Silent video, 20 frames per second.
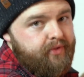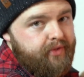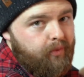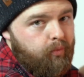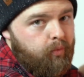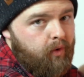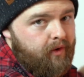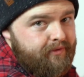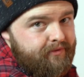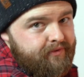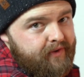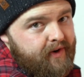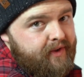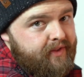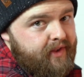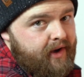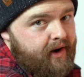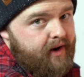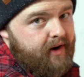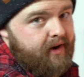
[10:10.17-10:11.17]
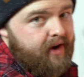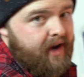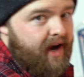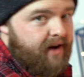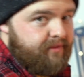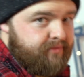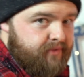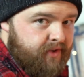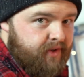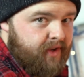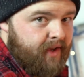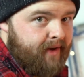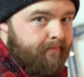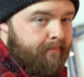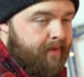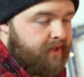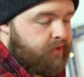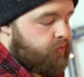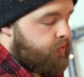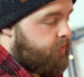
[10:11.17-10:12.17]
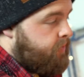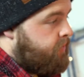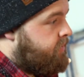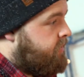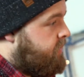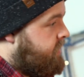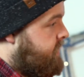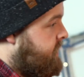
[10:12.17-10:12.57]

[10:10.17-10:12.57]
the one thing that I haven't yet mentioned